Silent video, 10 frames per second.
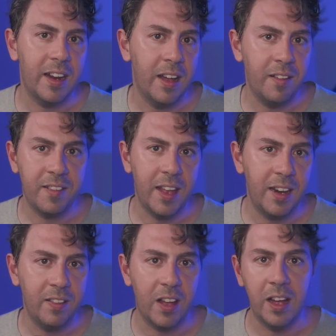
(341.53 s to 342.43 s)

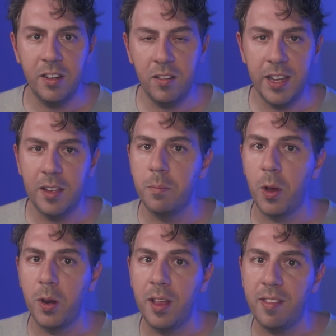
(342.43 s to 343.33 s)
understanding the underlying
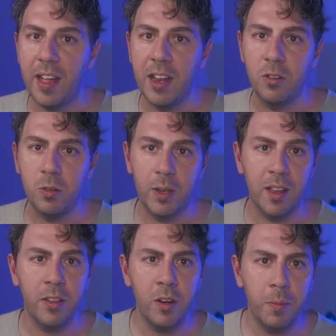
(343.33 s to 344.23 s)
components and doing a
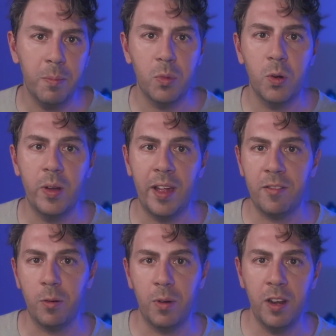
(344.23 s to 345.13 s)
little bit more
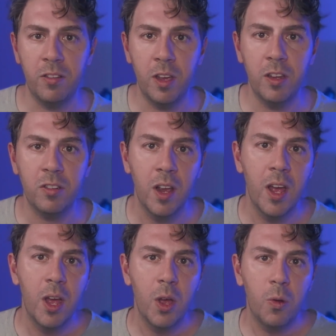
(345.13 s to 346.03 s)
extra research
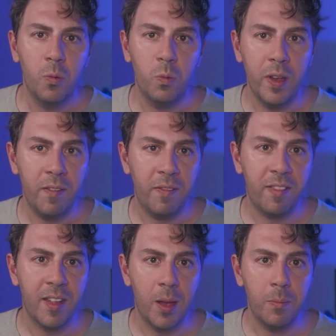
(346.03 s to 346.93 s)
with
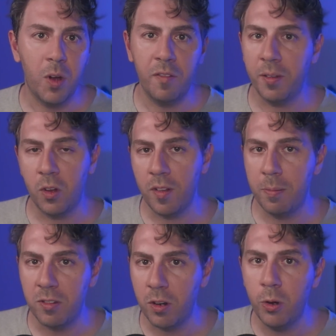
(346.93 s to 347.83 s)
some of the course
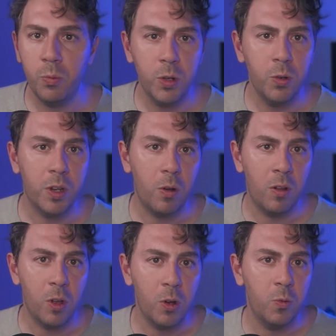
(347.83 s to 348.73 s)
material will go a
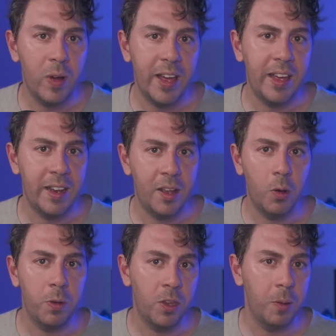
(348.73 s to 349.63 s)
long way in
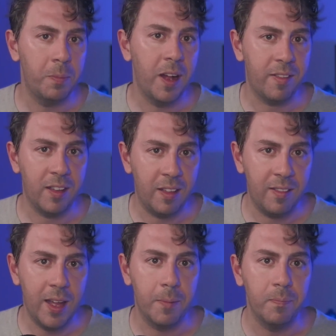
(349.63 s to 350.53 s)
helping you pass the
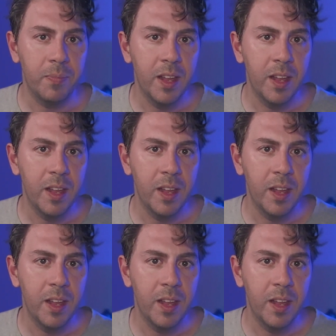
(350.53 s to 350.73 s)
exam.